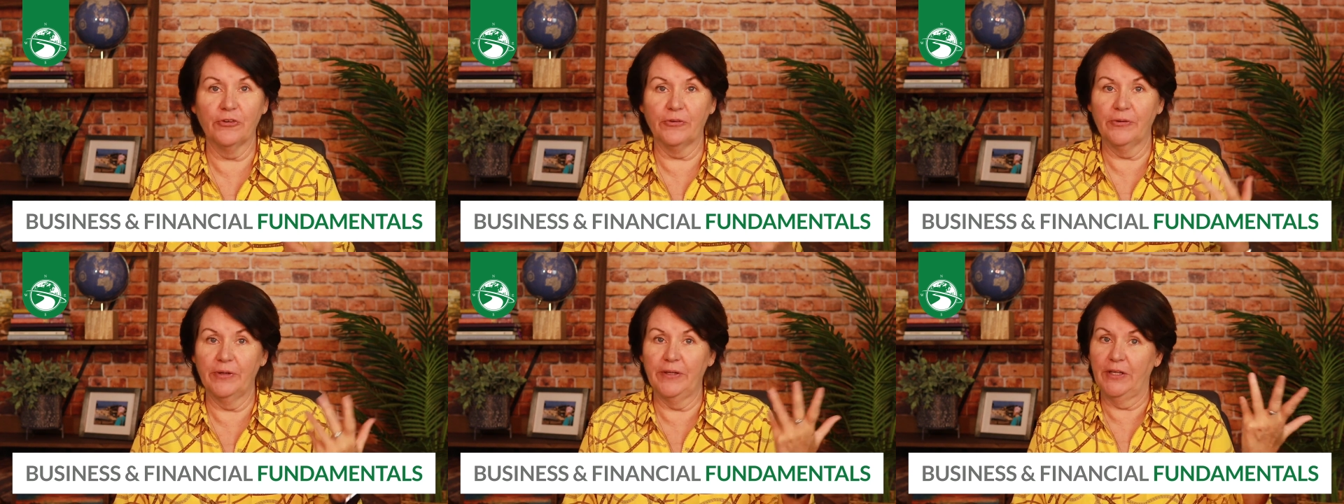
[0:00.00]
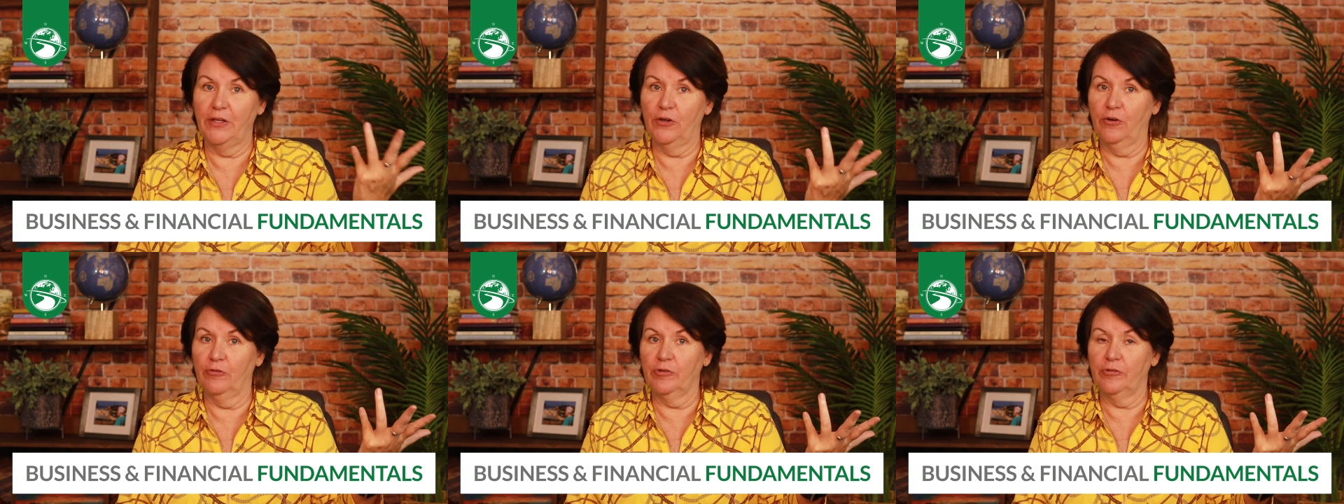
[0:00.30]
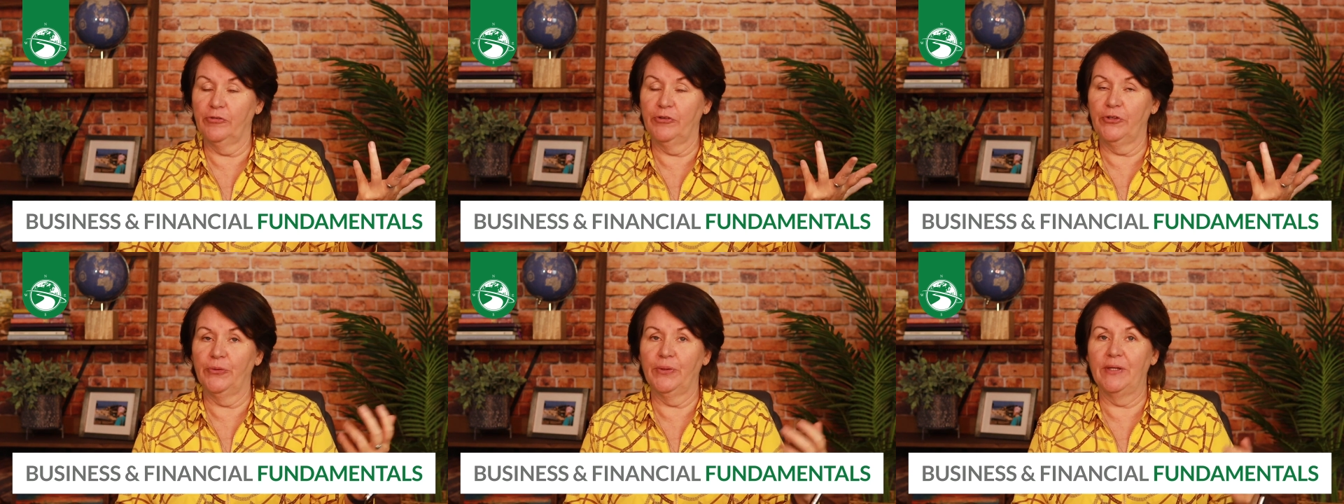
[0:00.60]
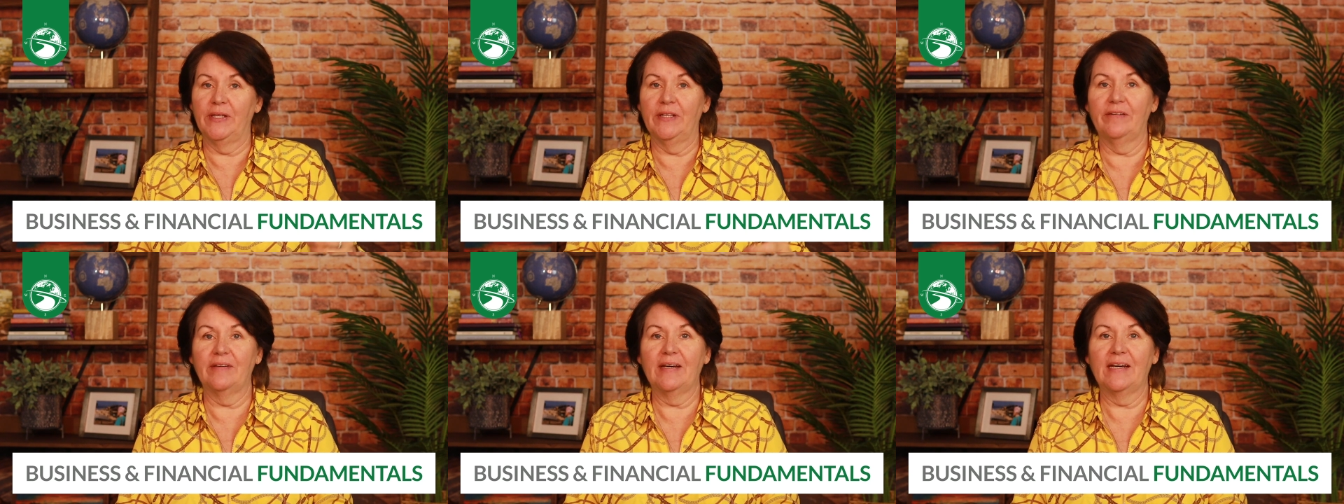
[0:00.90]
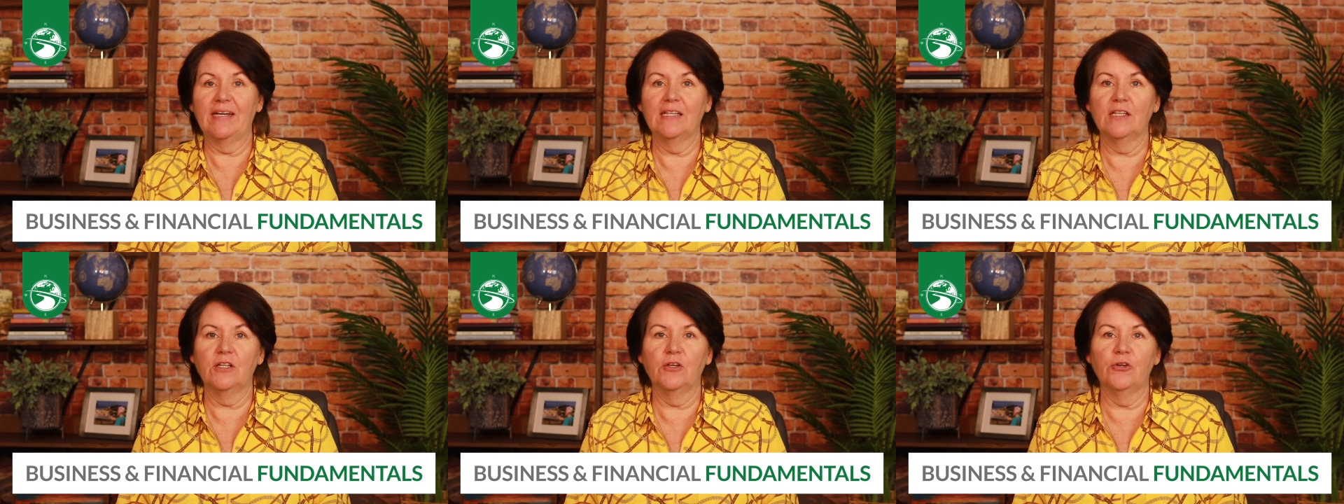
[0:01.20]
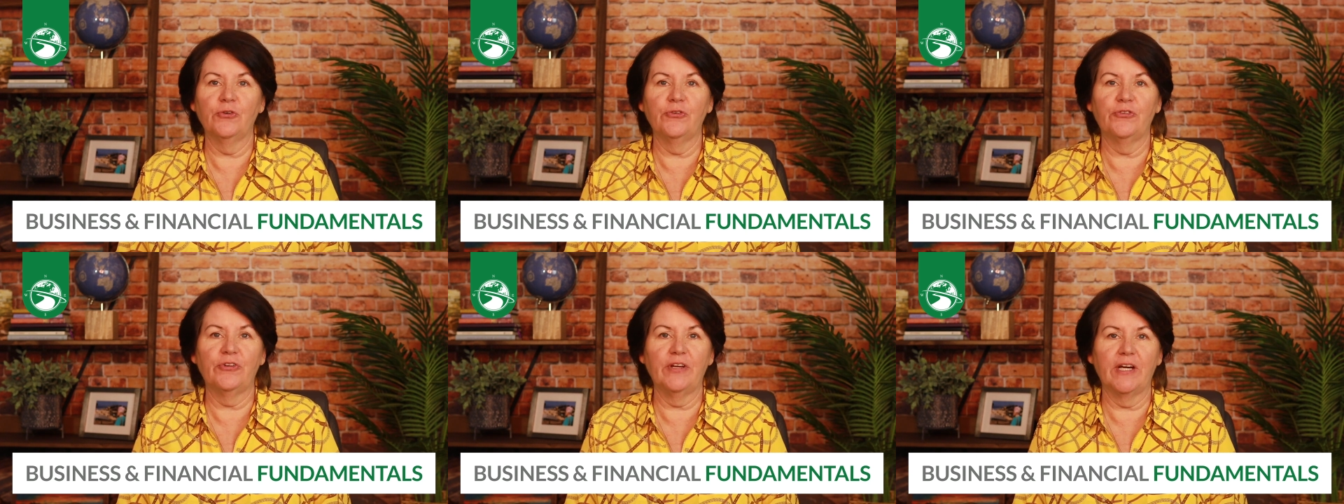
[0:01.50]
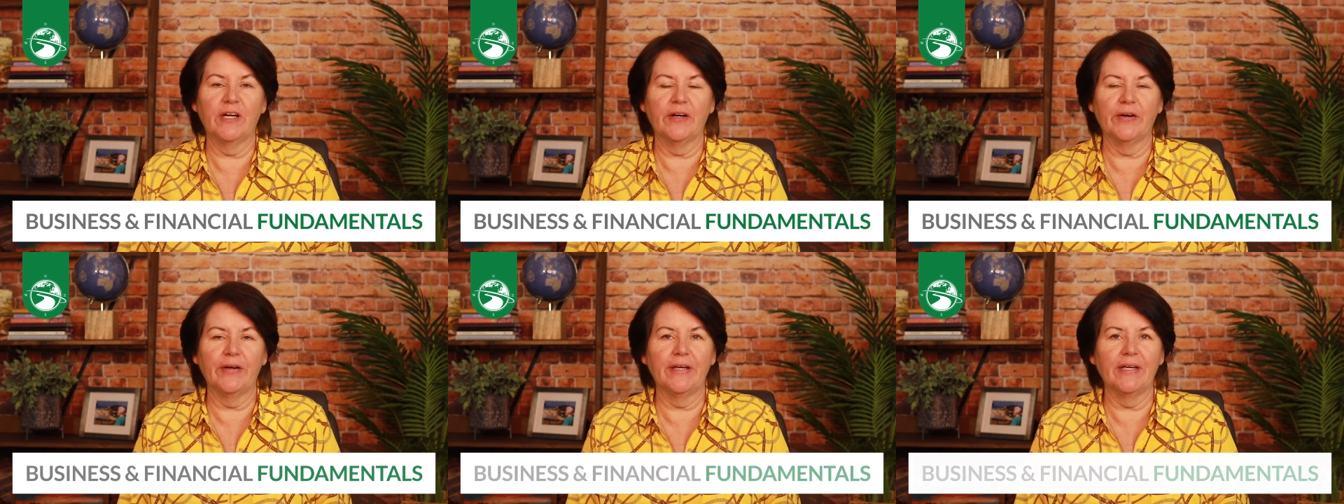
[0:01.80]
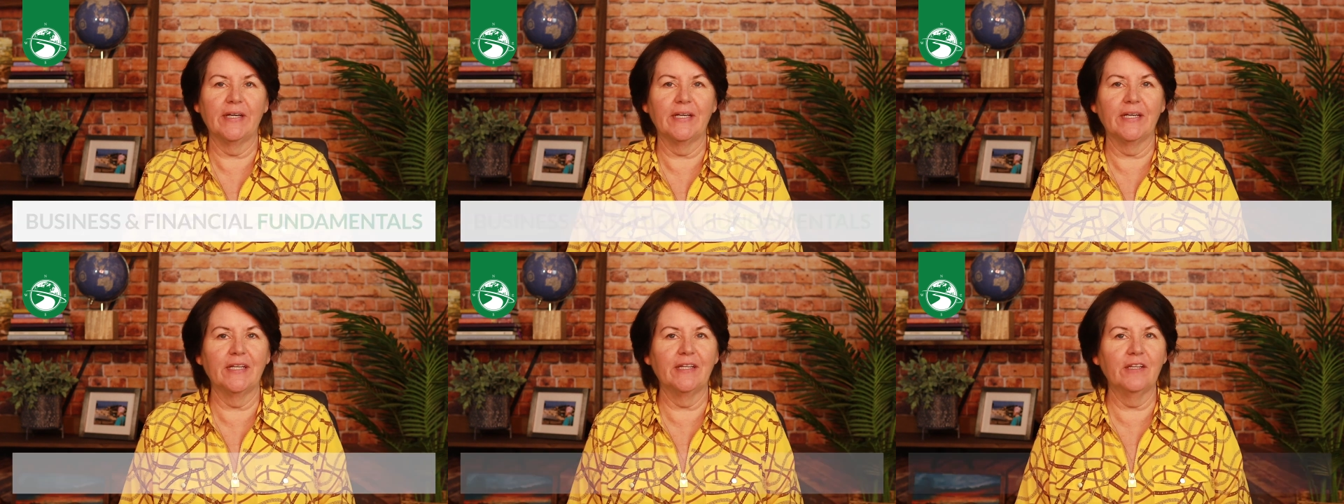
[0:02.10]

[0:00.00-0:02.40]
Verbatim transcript: You're in the Overview and Downloads area.